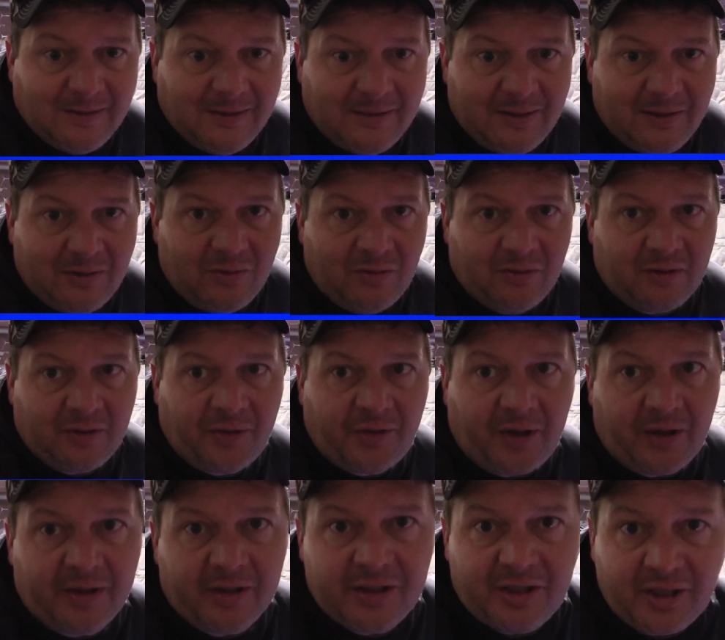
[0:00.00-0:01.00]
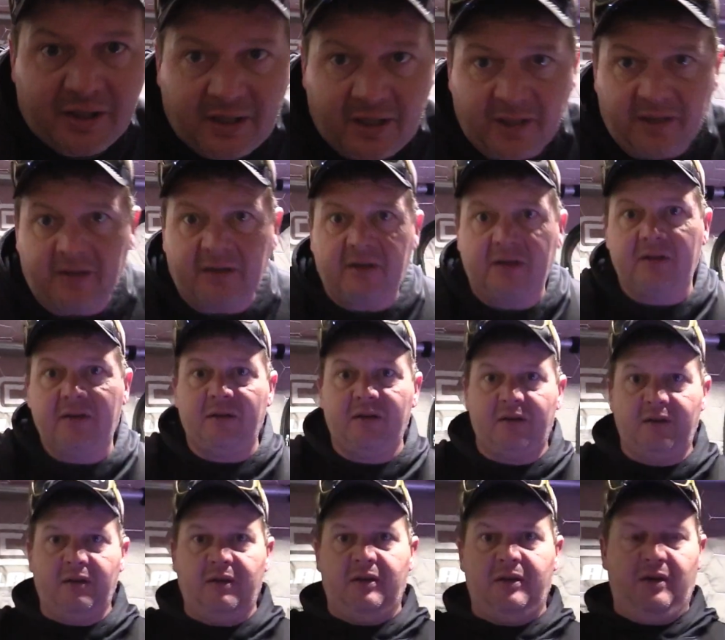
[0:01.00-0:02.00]
you know, lethargic and
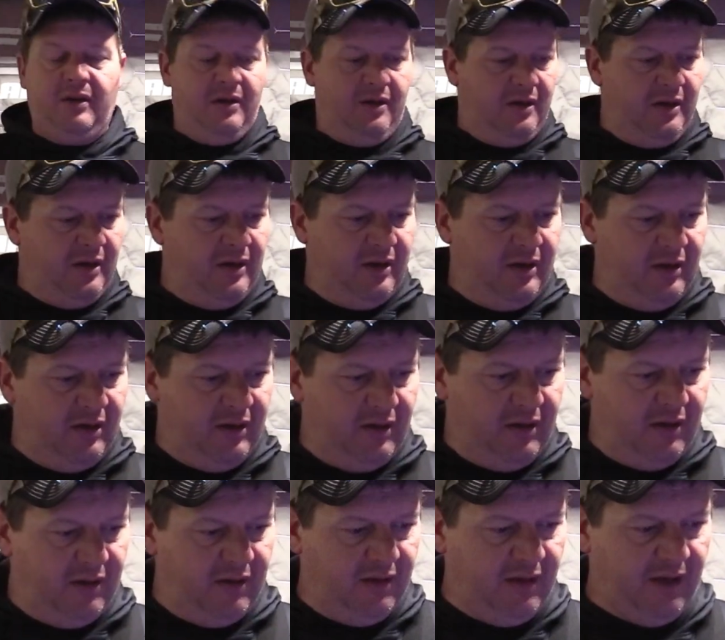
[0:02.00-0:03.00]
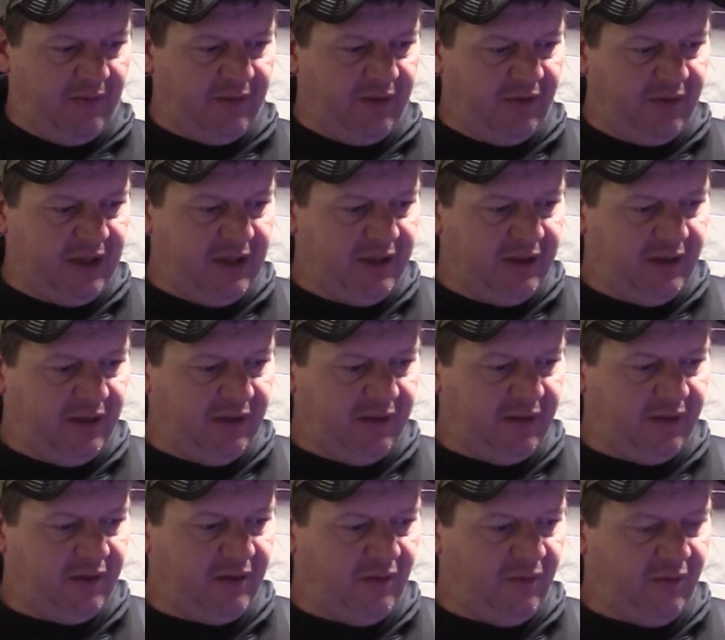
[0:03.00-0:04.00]
not really getting
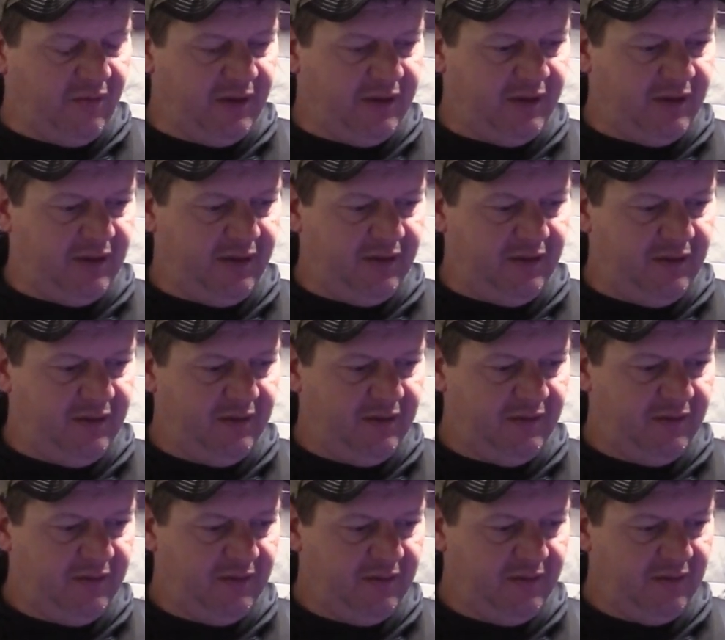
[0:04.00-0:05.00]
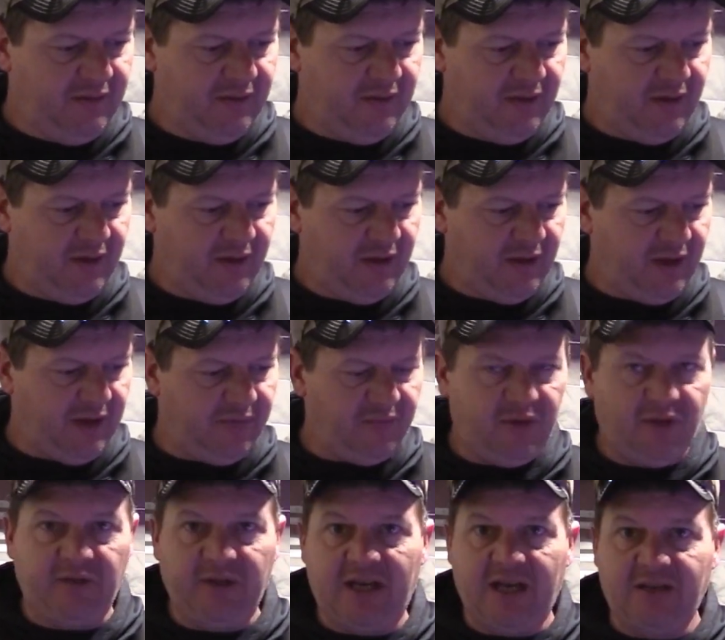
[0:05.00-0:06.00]
anything going, and
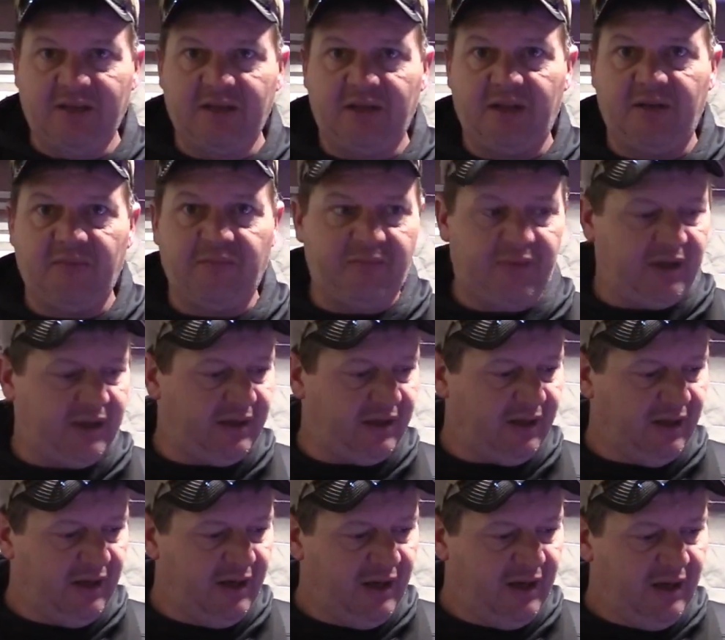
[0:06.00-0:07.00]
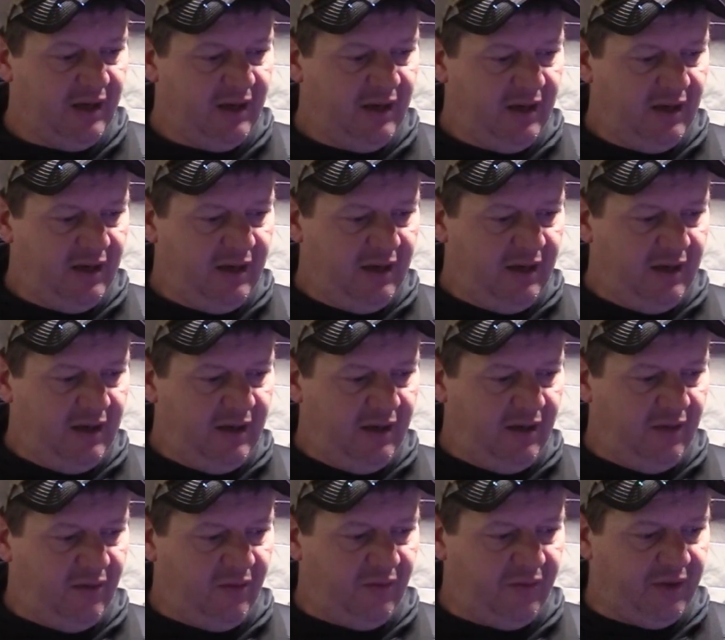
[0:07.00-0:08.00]
real hesitant. But
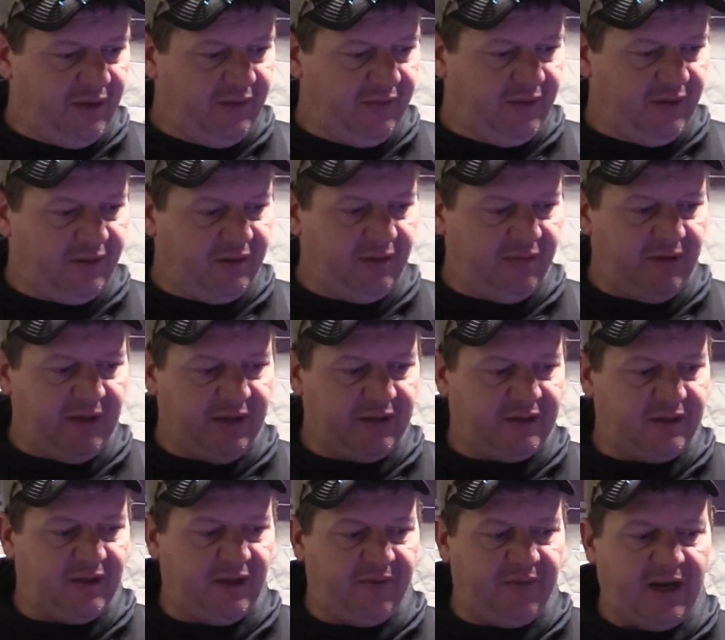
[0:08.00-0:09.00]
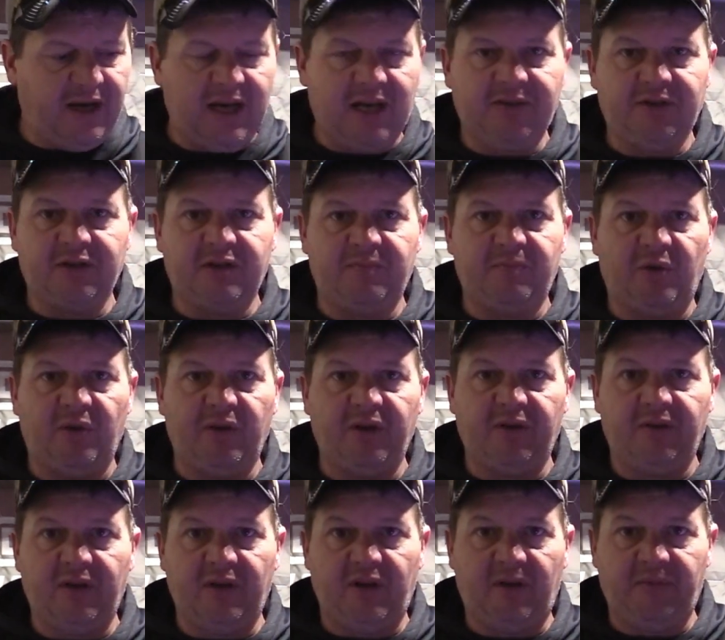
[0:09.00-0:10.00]
you know, the two hits that I've had this
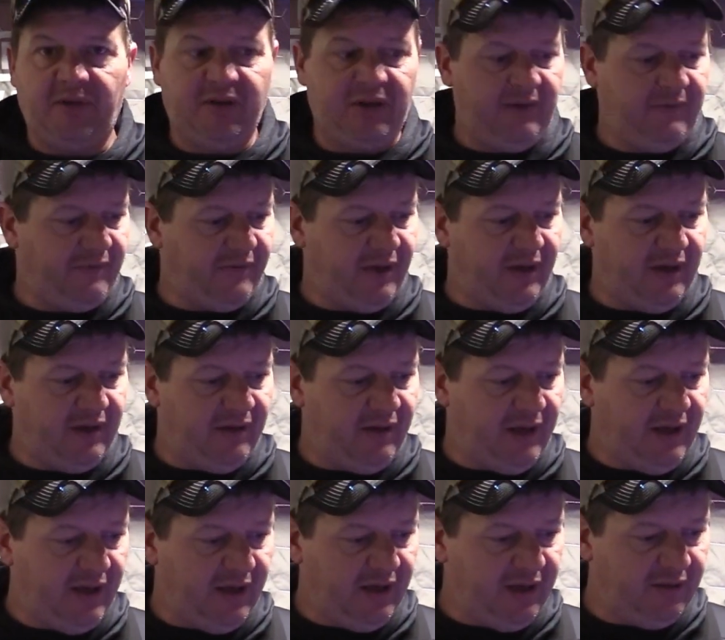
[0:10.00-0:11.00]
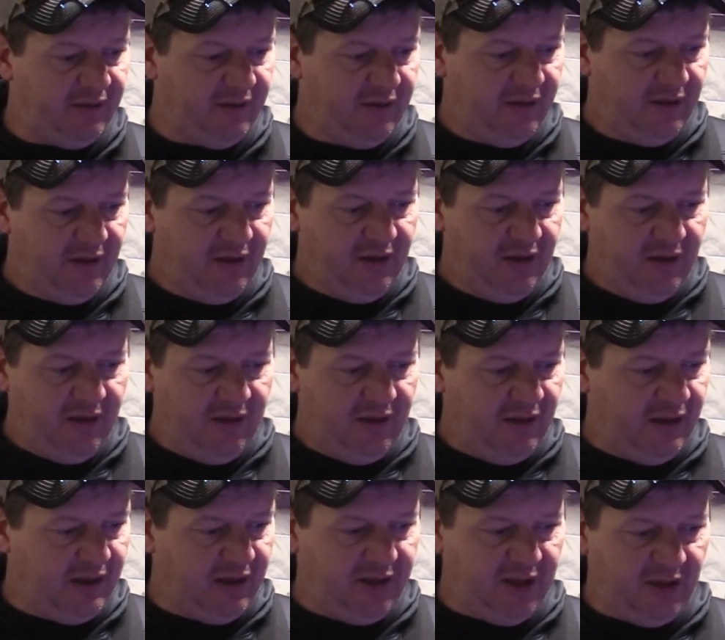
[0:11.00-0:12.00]
morning, they fired right in.
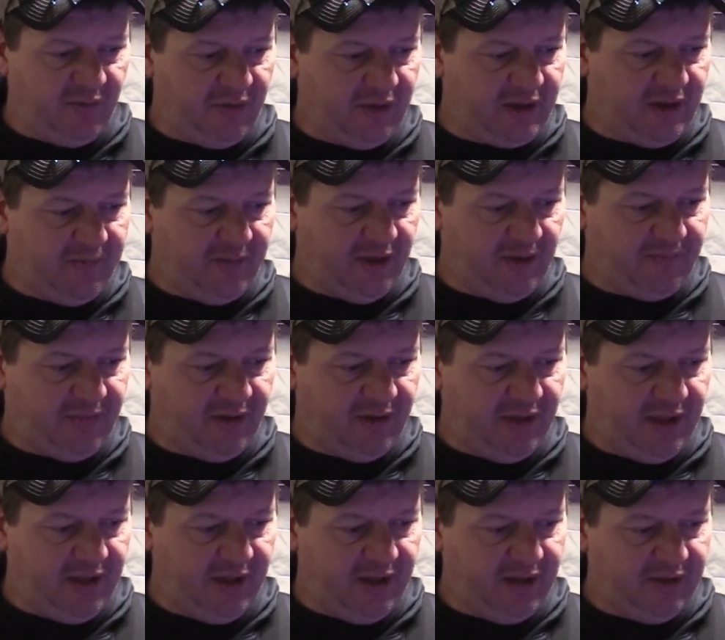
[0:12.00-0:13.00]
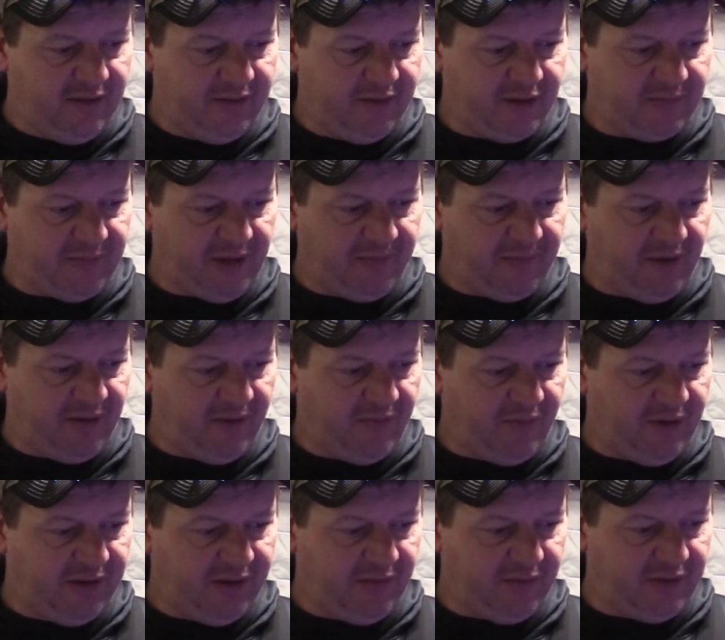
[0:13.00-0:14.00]
I got another one coming up already. This might be the
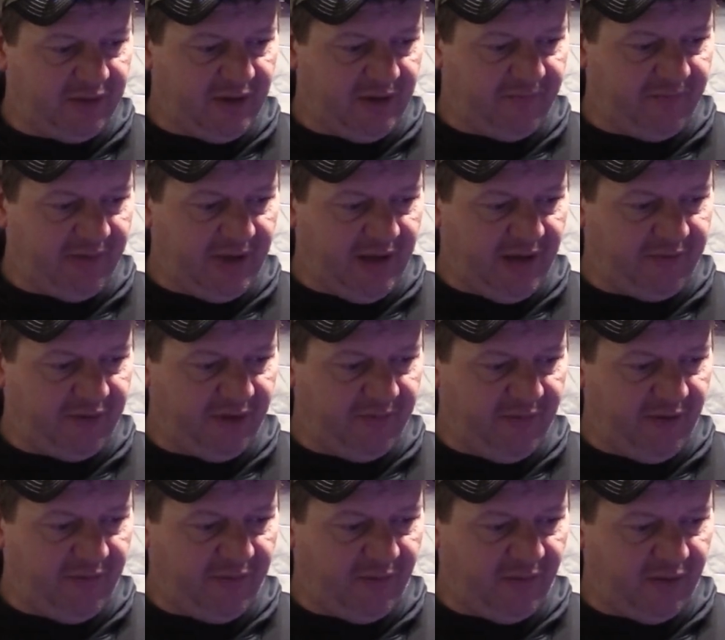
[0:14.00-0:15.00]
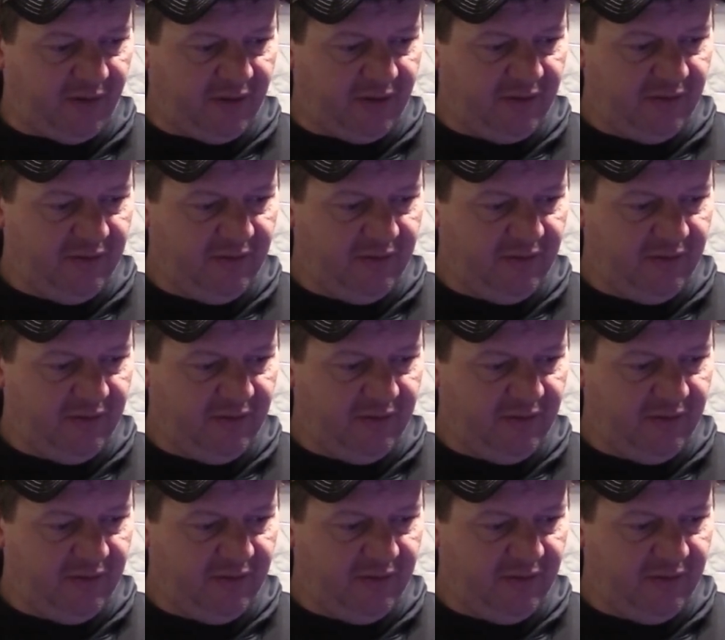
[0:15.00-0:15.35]
one that was up after it before.